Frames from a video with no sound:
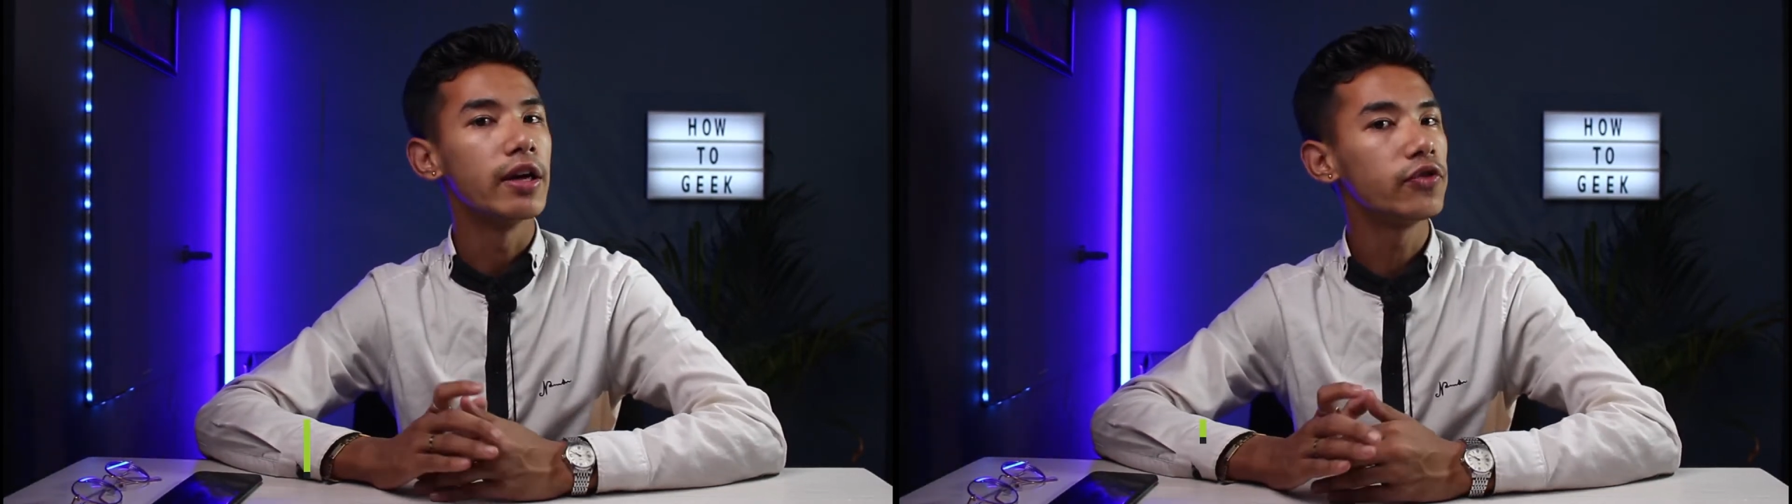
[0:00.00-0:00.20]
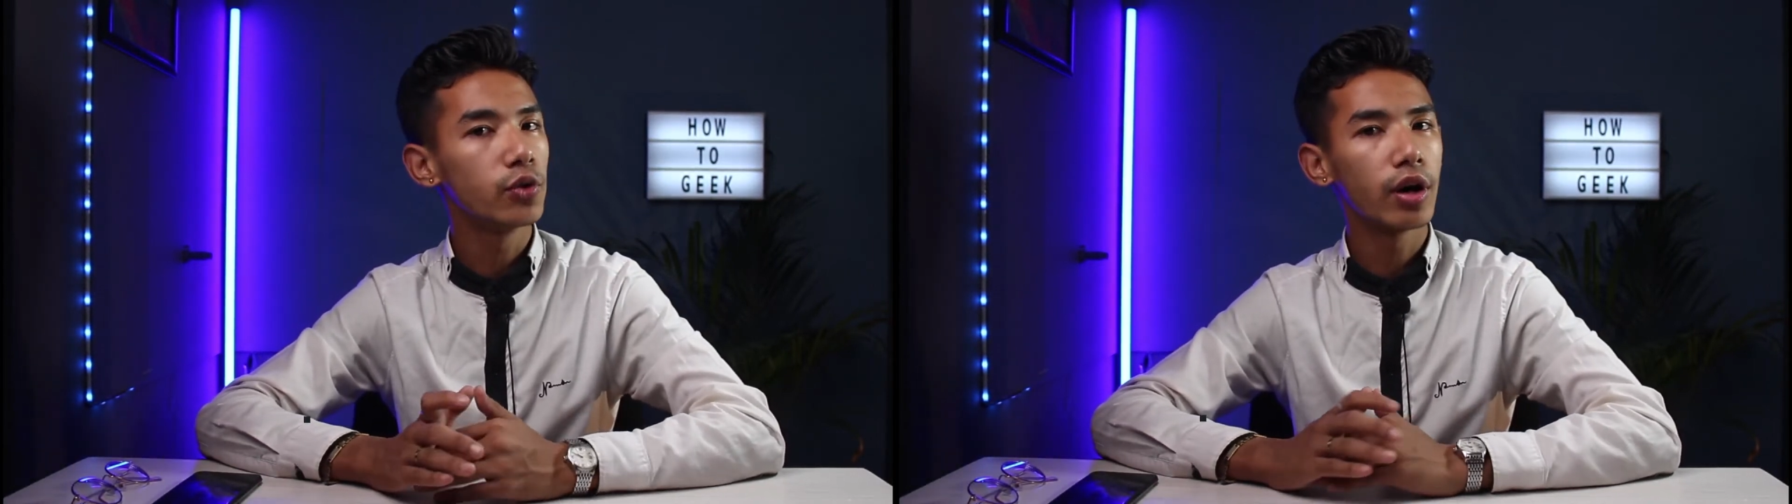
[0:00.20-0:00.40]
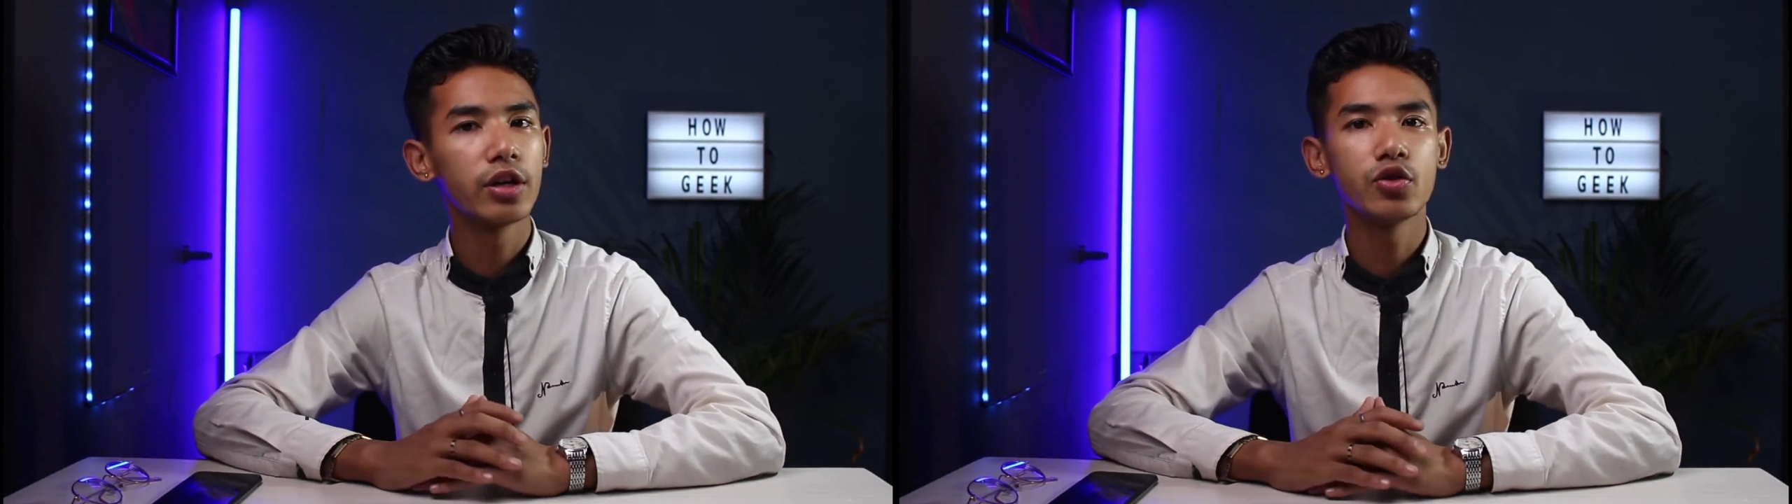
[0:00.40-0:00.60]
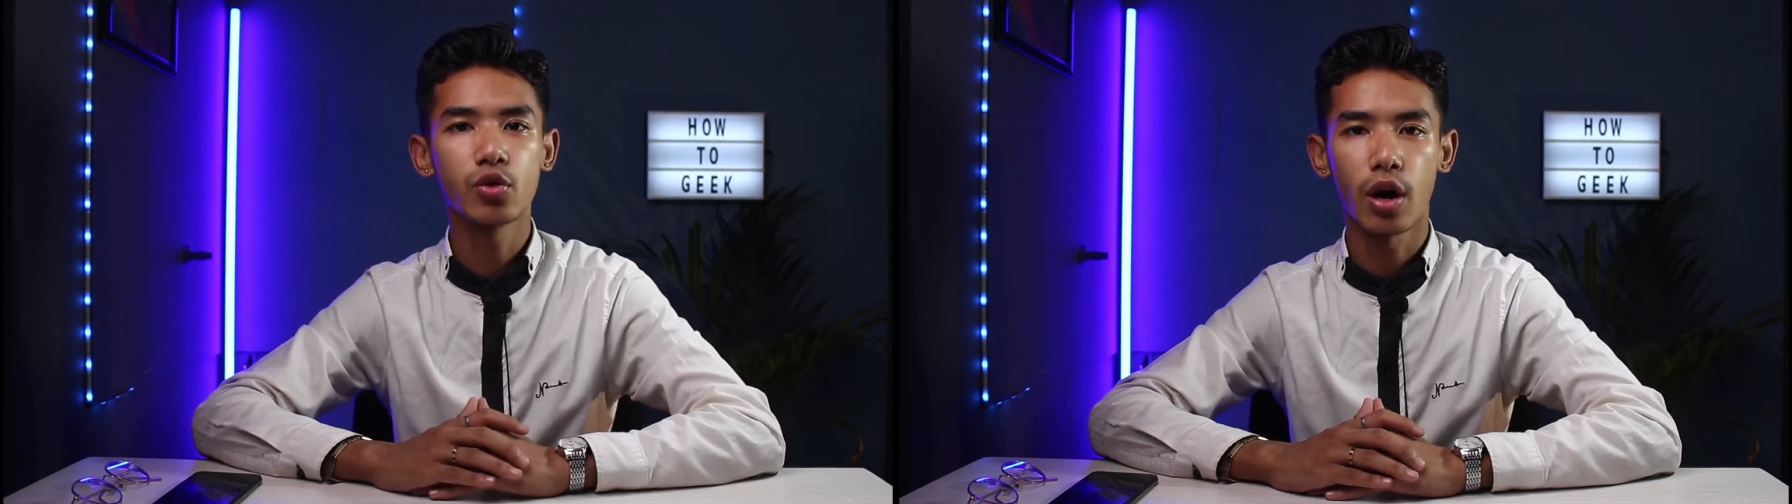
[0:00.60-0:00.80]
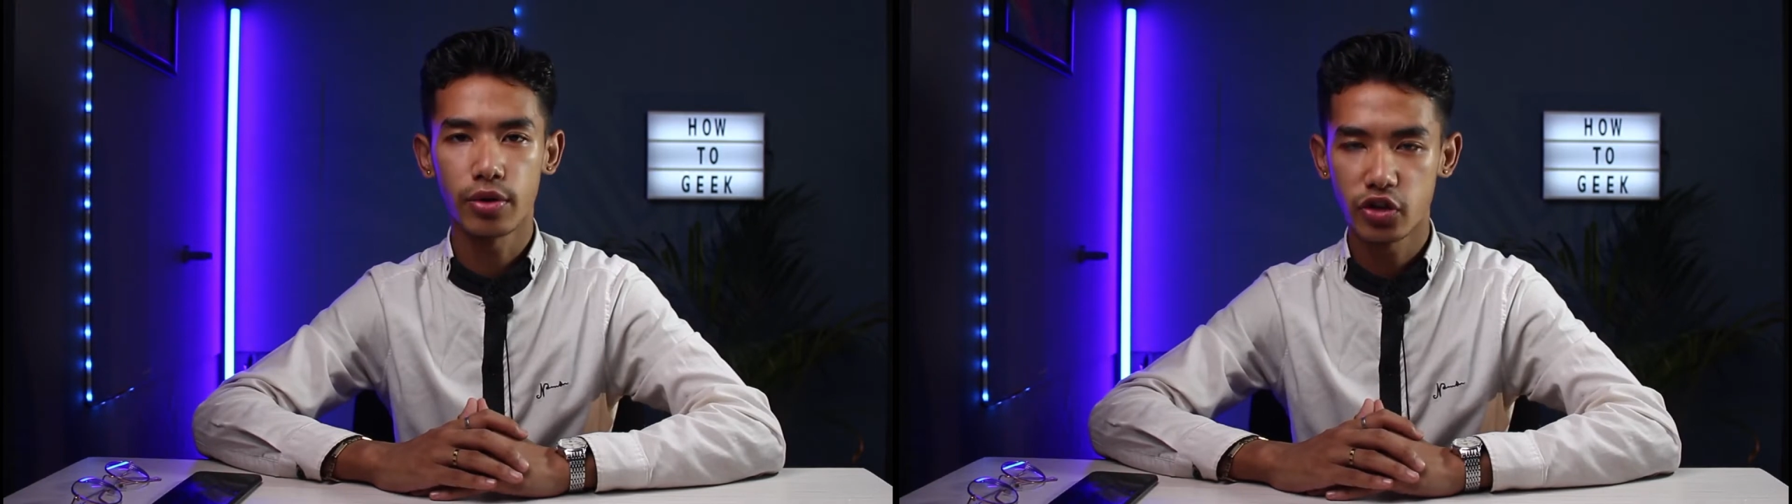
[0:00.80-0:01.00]
if you are new
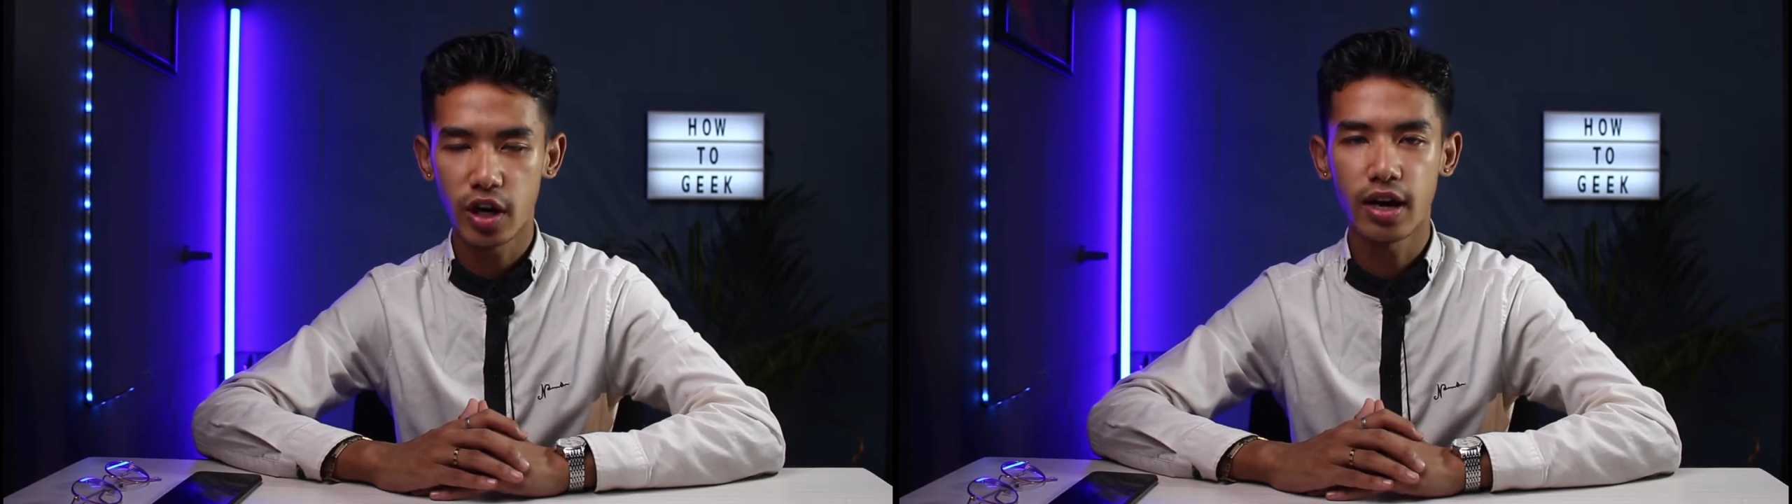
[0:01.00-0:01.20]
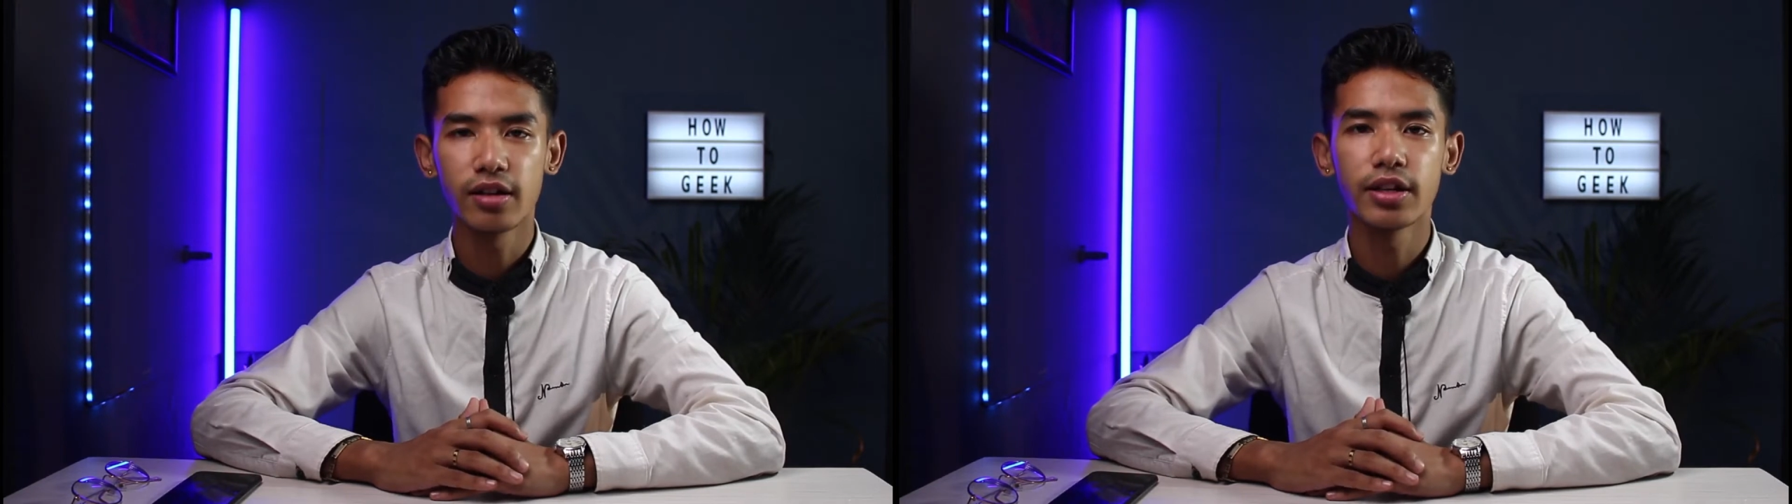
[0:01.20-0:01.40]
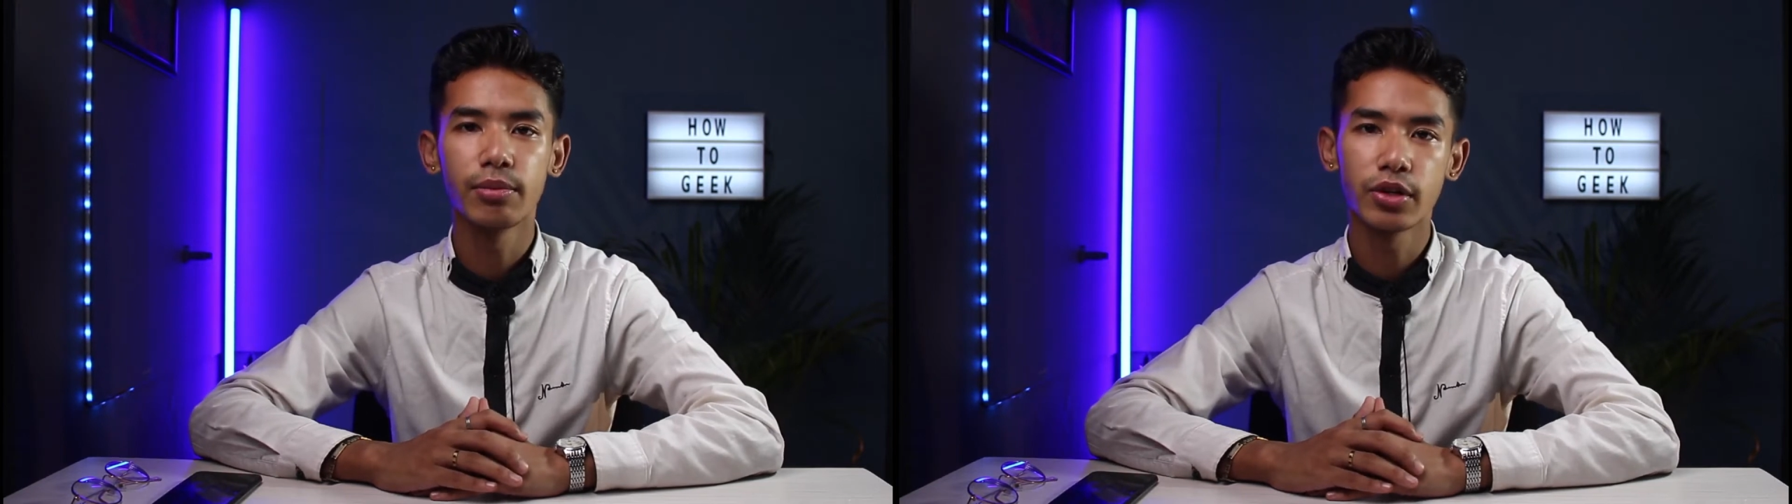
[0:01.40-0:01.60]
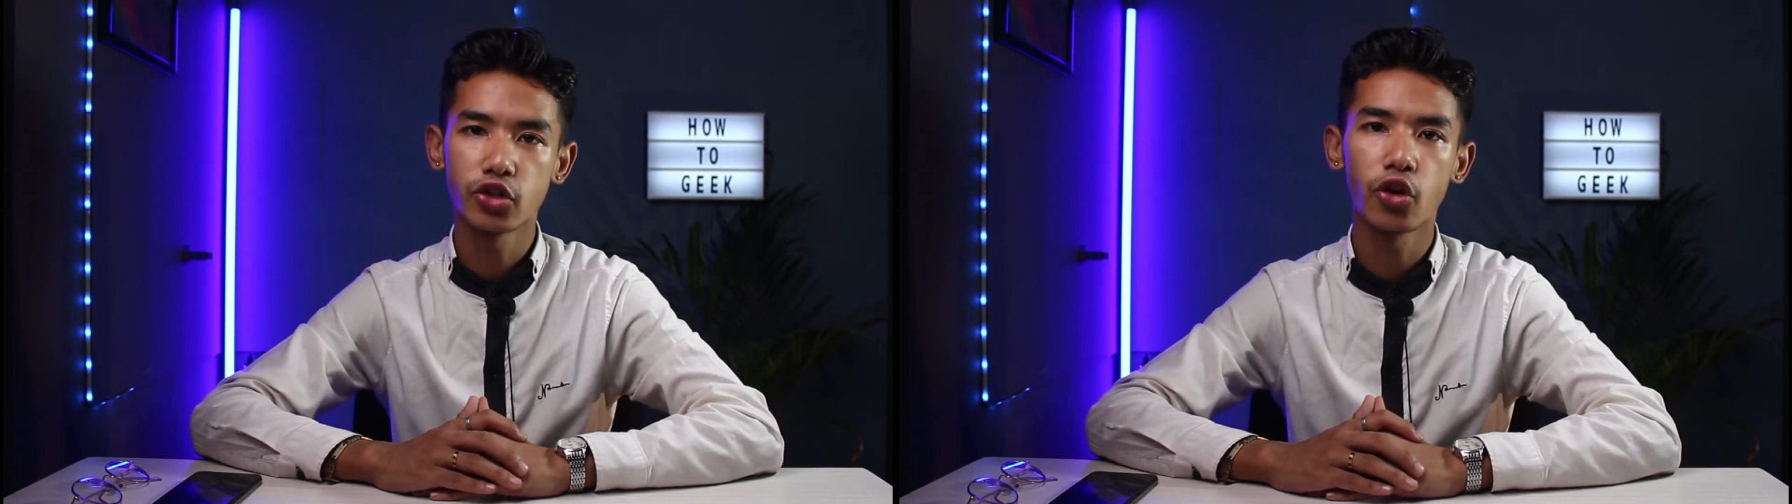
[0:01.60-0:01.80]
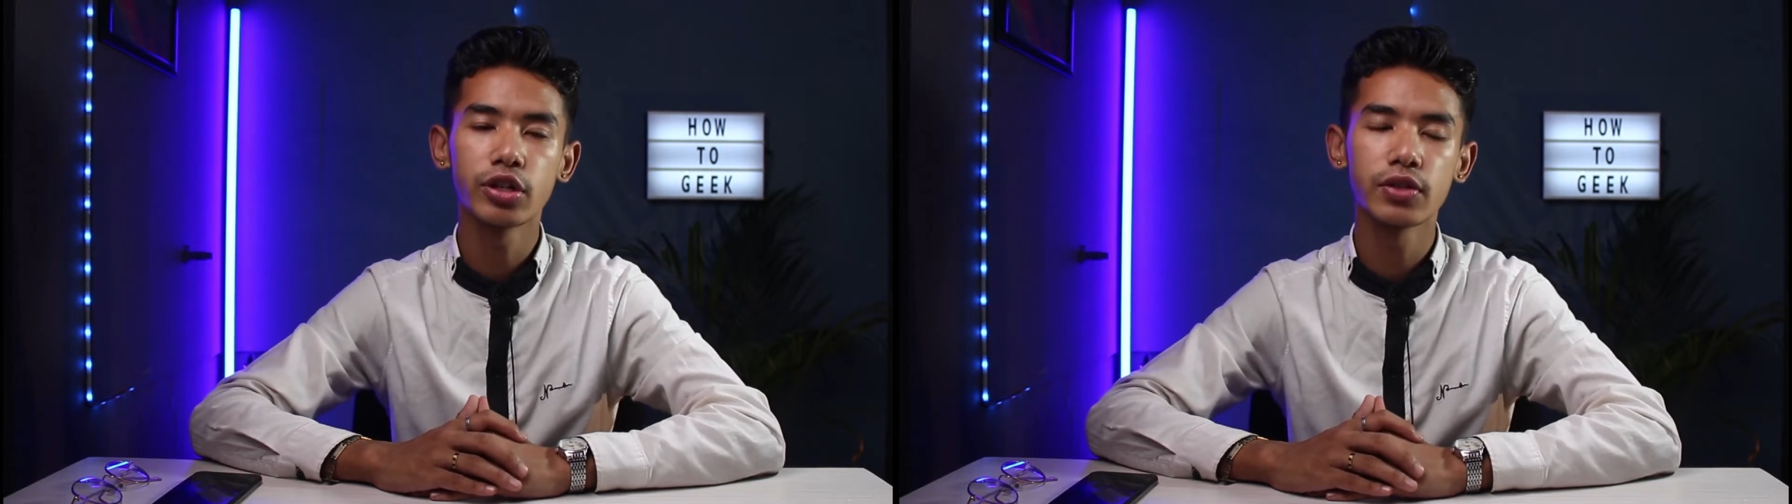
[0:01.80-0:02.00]
to our channel then
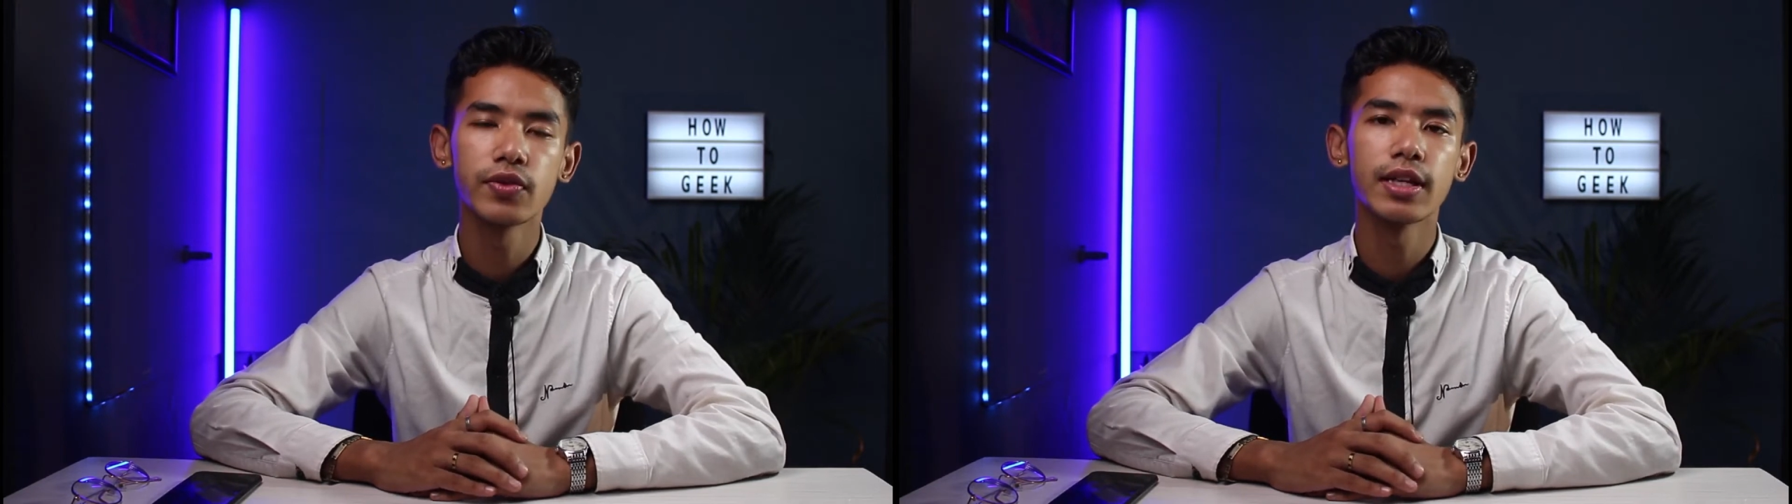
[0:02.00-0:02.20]
make sure to leave